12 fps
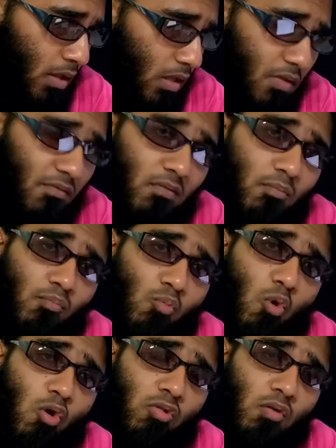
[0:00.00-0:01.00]
if
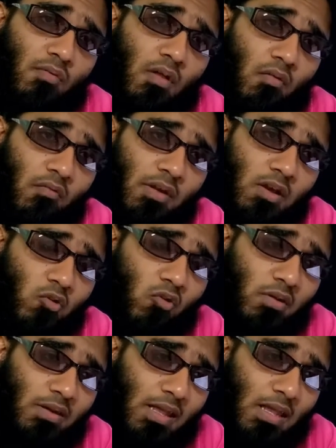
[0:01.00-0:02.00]
most of the video
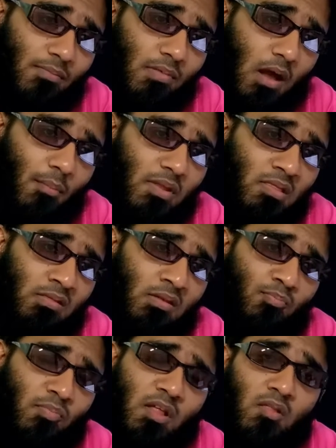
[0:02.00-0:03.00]
games I mean
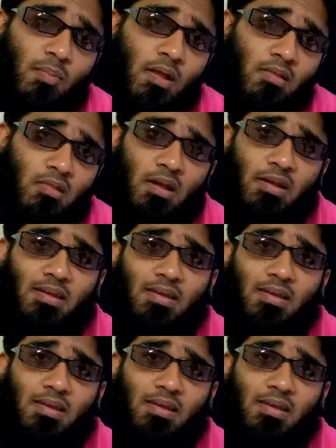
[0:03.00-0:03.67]
C++ is the